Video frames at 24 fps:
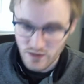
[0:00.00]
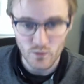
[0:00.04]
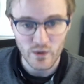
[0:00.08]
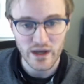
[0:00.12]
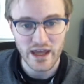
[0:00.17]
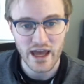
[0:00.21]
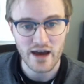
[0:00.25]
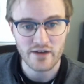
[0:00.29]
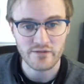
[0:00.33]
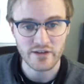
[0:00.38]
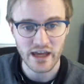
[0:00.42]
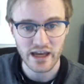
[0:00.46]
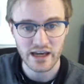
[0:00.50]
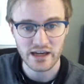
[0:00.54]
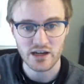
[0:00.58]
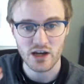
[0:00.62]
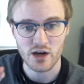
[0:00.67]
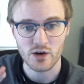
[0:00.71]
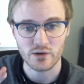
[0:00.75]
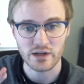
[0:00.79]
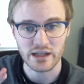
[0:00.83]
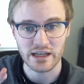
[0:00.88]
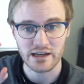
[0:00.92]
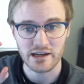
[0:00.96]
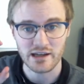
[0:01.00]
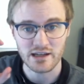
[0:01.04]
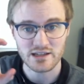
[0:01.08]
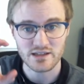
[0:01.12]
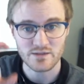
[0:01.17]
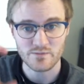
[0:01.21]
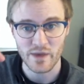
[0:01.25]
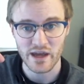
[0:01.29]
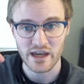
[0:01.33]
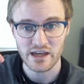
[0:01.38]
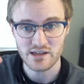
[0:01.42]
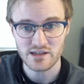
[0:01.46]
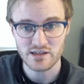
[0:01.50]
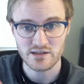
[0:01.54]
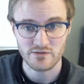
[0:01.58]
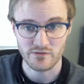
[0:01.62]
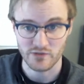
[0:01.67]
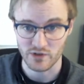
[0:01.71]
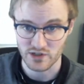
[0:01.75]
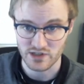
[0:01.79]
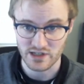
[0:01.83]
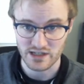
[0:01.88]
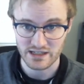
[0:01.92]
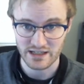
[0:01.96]
we have a note in a space
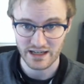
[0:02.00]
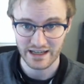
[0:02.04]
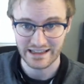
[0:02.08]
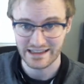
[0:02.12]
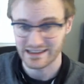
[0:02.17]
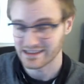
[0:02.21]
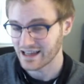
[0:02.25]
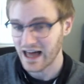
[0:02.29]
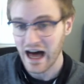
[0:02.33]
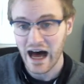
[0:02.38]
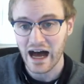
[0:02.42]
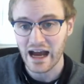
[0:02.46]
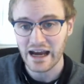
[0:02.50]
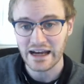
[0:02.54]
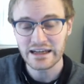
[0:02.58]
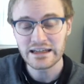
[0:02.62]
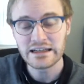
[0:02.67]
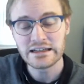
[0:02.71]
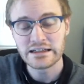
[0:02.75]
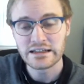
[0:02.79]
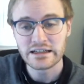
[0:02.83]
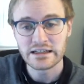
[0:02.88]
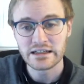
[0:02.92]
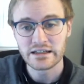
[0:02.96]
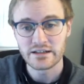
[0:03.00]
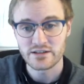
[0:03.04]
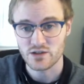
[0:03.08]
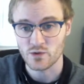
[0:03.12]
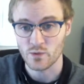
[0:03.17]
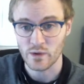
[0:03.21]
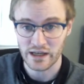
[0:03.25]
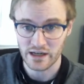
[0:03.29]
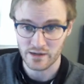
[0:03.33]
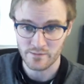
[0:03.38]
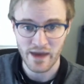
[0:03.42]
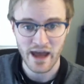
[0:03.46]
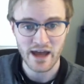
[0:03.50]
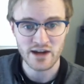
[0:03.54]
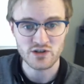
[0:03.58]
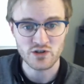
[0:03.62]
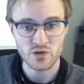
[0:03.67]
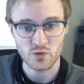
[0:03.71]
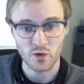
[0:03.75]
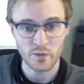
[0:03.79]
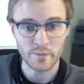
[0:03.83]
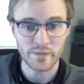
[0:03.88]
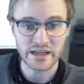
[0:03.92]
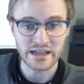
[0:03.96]
versus a line, so we can
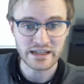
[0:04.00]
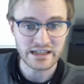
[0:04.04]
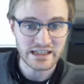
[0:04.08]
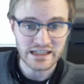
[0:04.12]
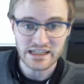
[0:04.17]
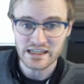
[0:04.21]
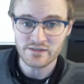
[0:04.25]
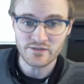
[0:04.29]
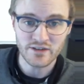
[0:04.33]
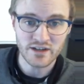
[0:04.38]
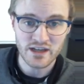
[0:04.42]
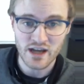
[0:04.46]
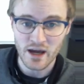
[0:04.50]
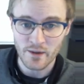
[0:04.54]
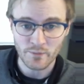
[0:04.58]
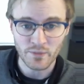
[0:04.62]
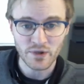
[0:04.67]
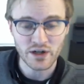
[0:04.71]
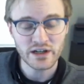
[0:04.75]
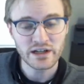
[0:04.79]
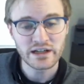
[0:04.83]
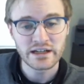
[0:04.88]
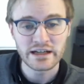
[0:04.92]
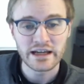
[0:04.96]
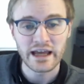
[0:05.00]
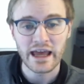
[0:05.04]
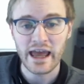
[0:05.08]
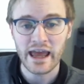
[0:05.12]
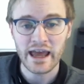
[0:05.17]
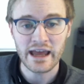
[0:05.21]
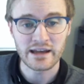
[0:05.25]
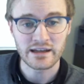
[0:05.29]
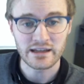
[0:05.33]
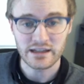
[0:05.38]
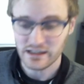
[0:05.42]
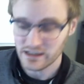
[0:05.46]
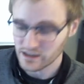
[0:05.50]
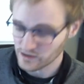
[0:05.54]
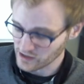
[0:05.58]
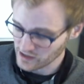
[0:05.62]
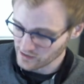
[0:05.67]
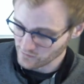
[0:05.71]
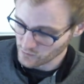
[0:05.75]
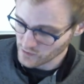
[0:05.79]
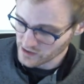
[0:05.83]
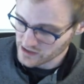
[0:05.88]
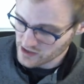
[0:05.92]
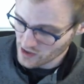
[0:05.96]
imagine it will be an even number. And,
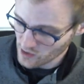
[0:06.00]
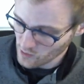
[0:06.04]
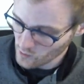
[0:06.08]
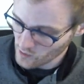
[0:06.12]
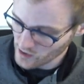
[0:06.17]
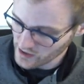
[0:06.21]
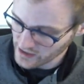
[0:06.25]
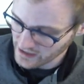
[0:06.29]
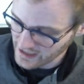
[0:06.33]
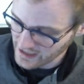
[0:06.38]
if we don't want to